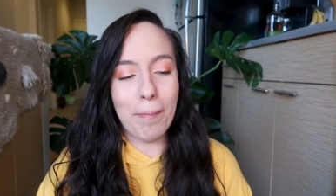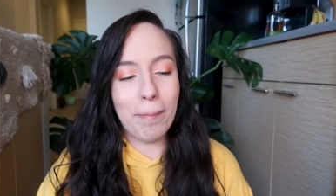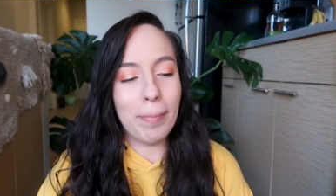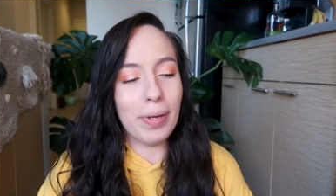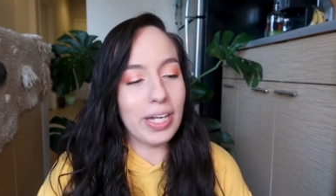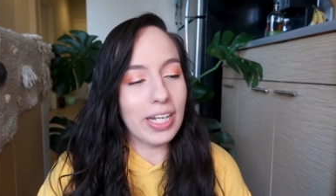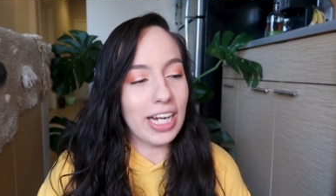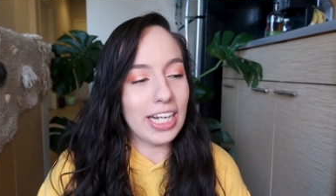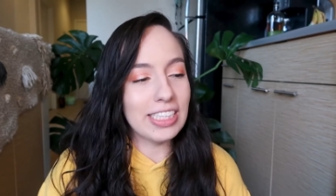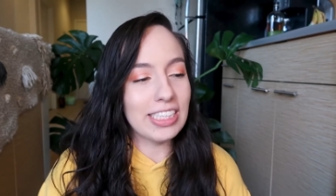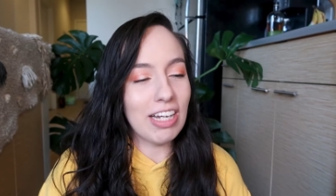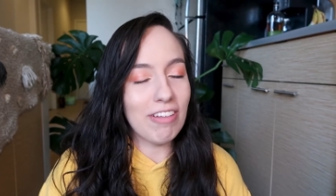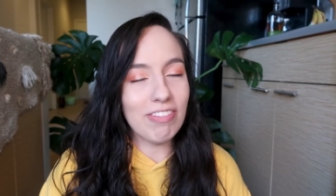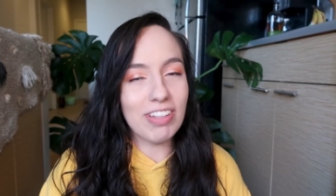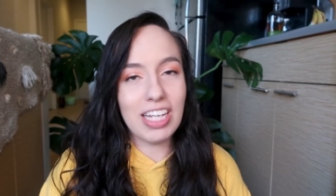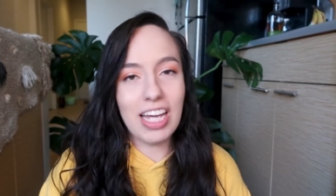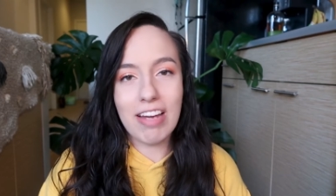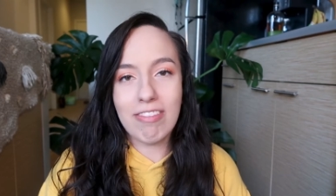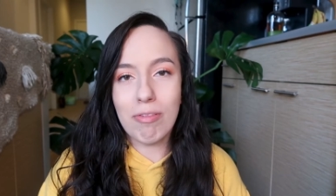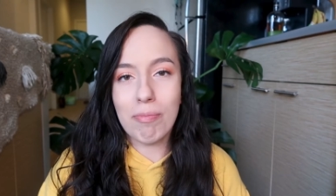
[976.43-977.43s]
But I
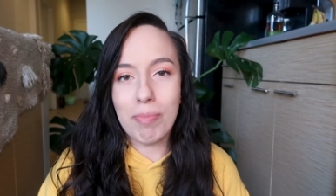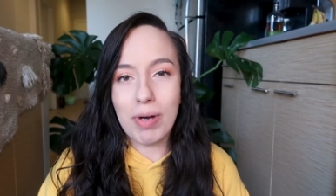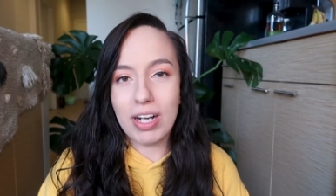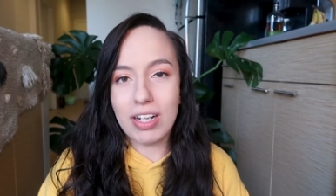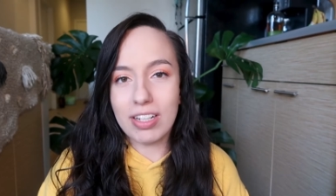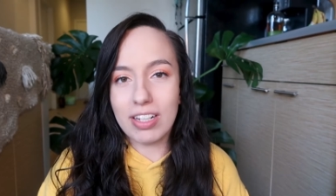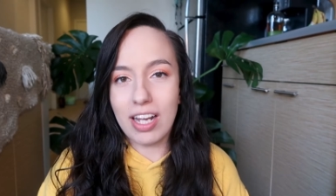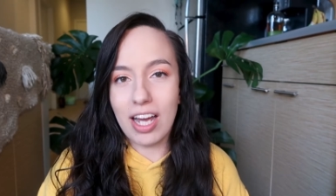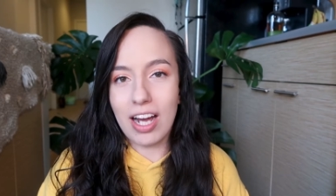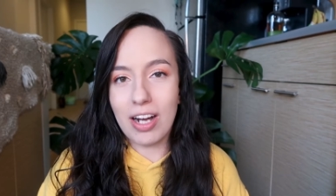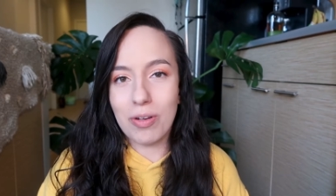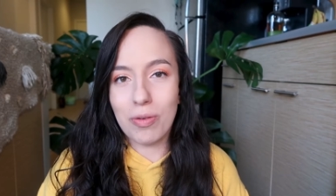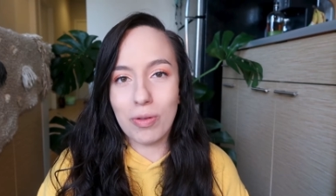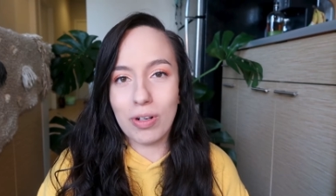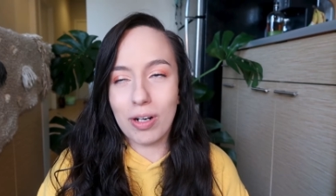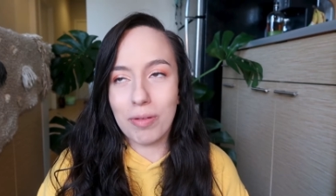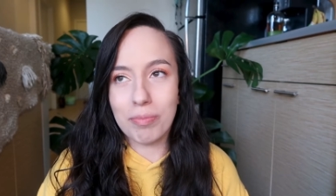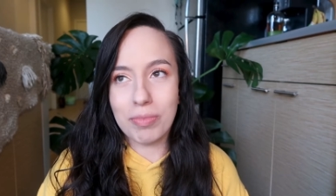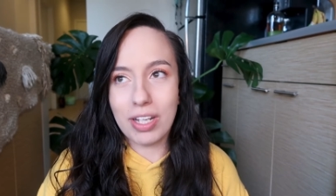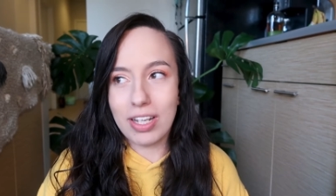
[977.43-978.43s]
definitely have a bug now
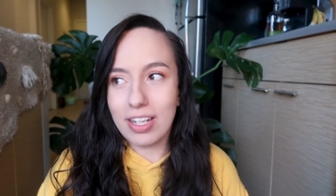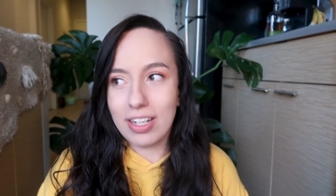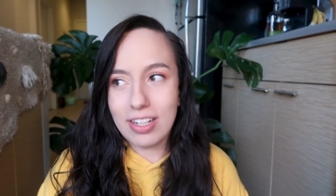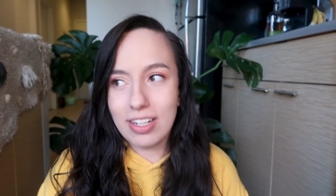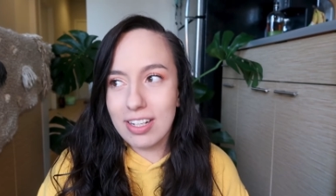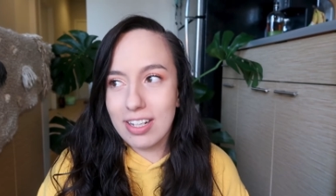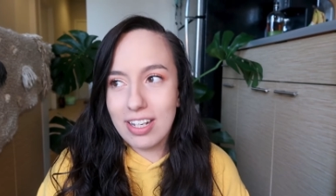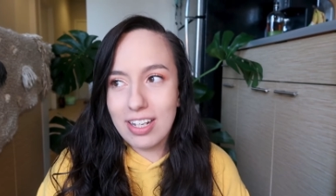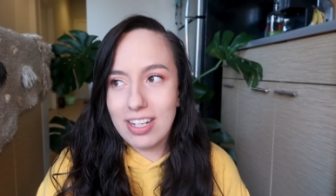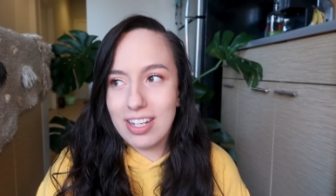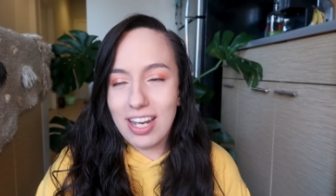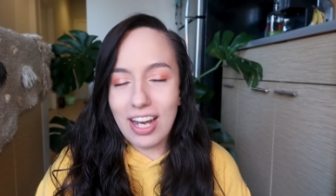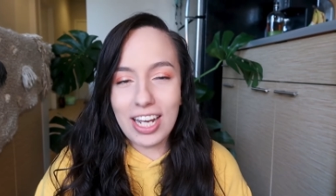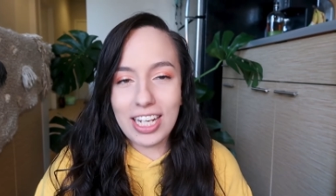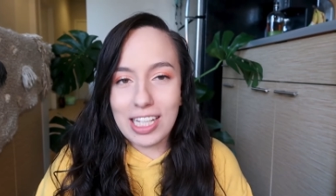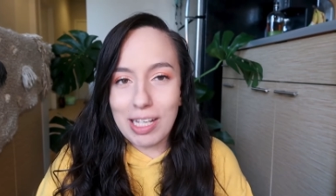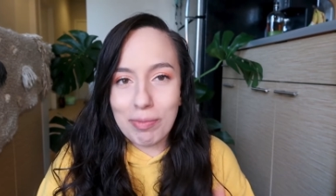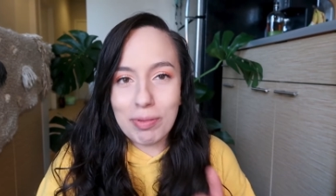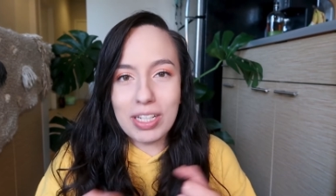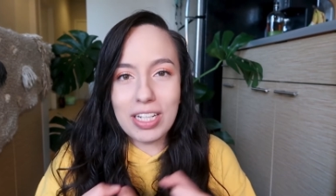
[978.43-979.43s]
where I'm like,
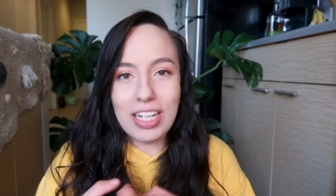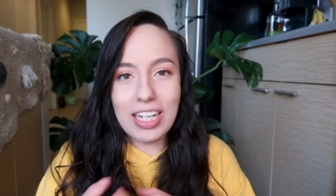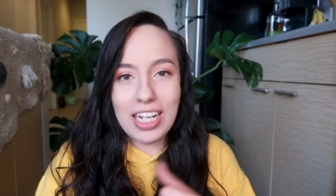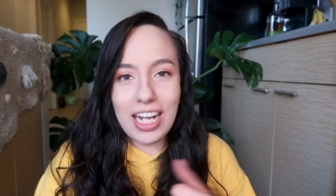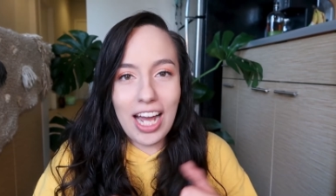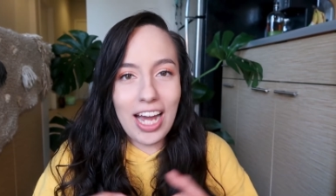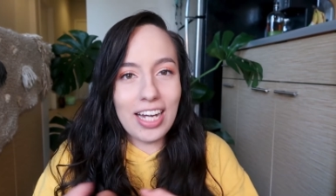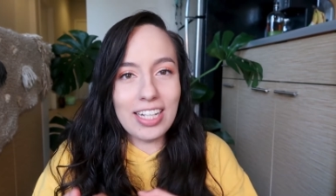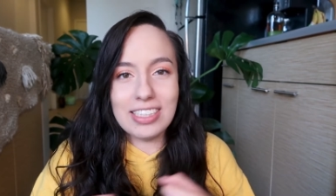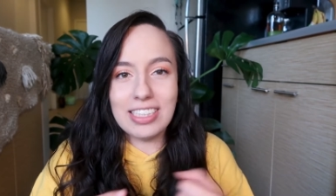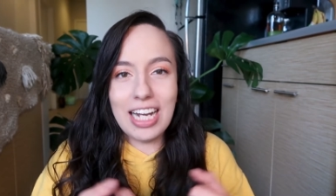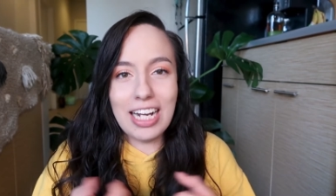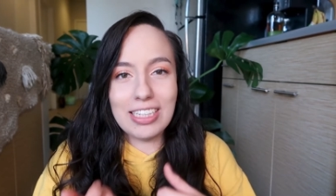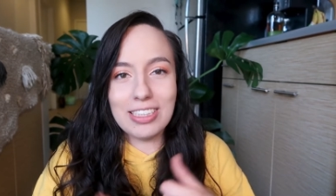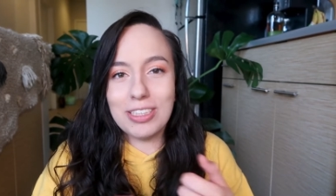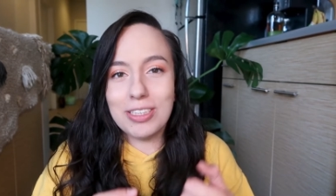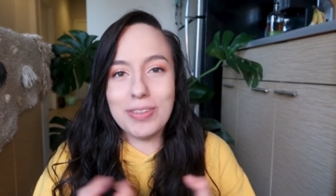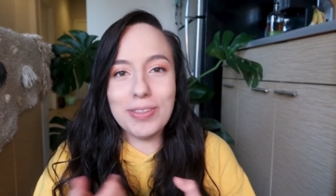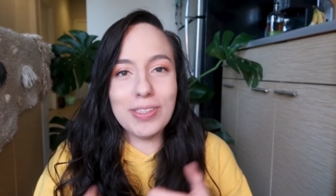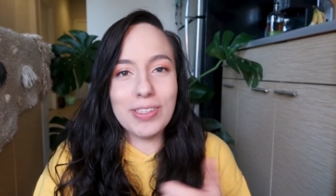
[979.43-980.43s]
I keep looking at
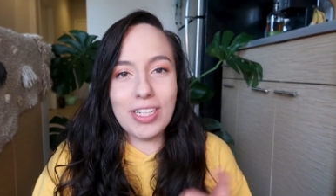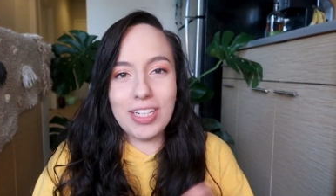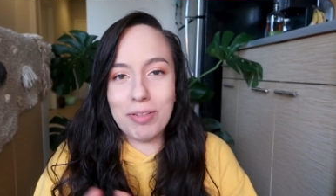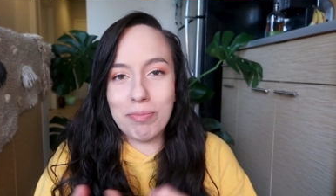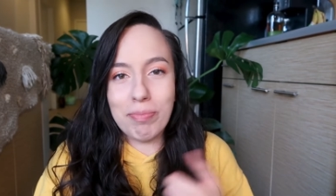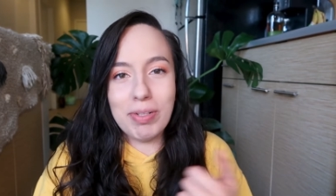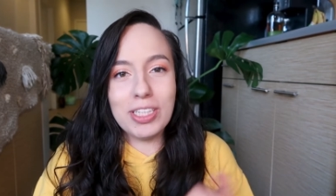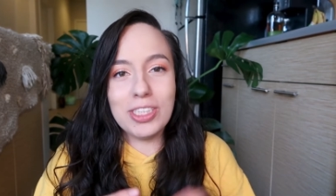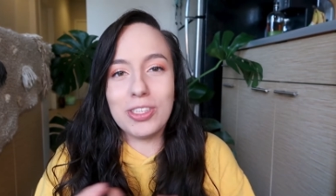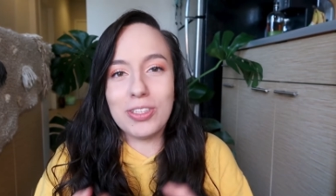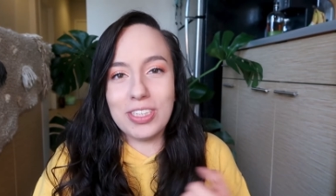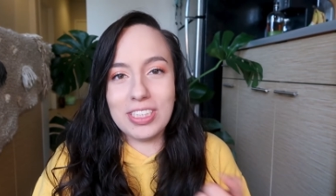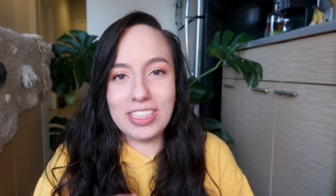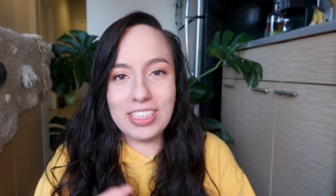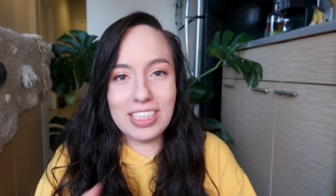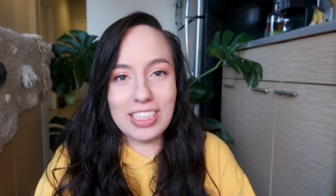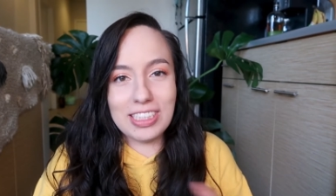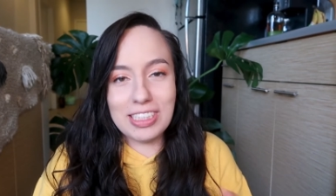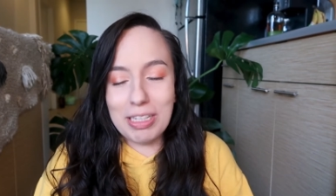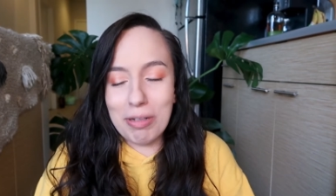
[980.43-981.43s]
tattoos on Pinterest
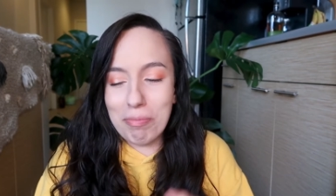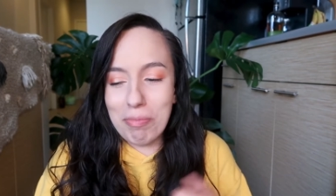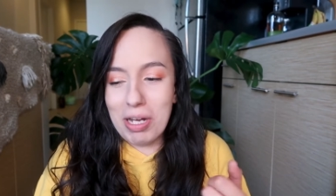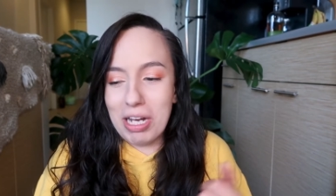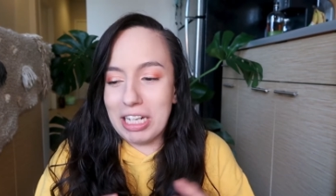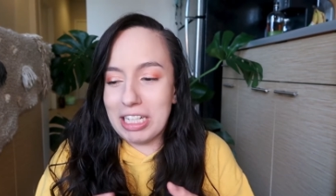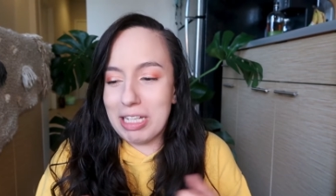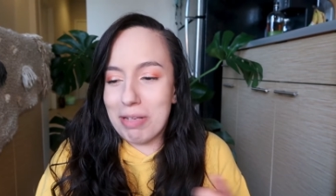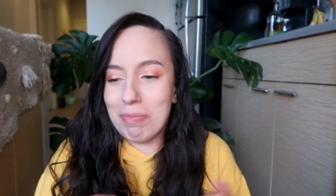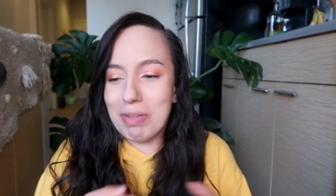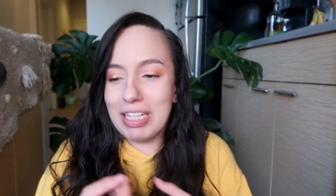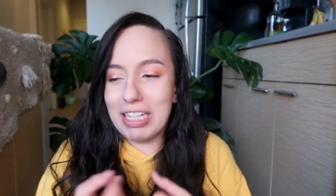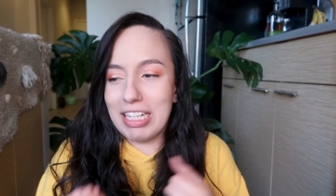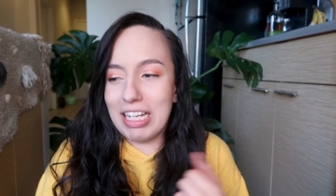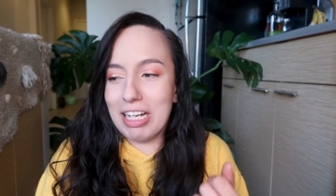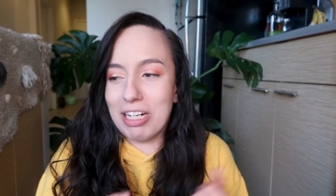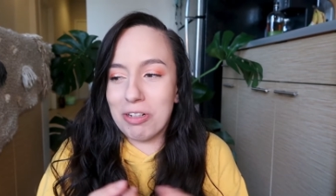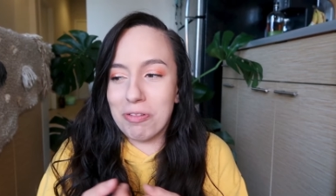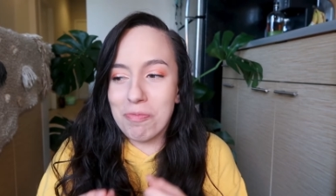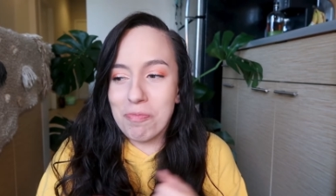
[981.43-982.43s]
because I keep
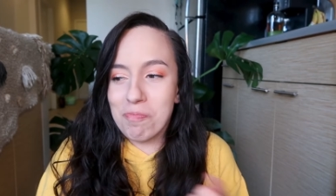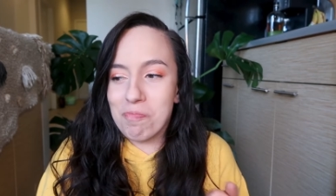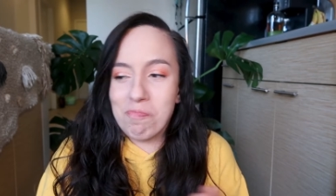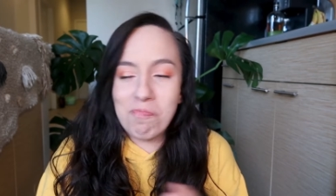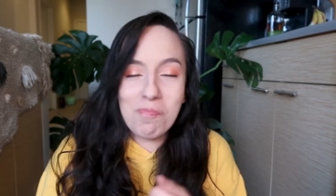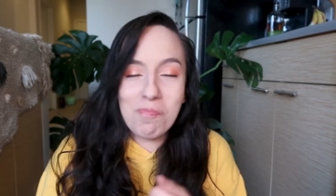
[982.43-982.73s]
thinking,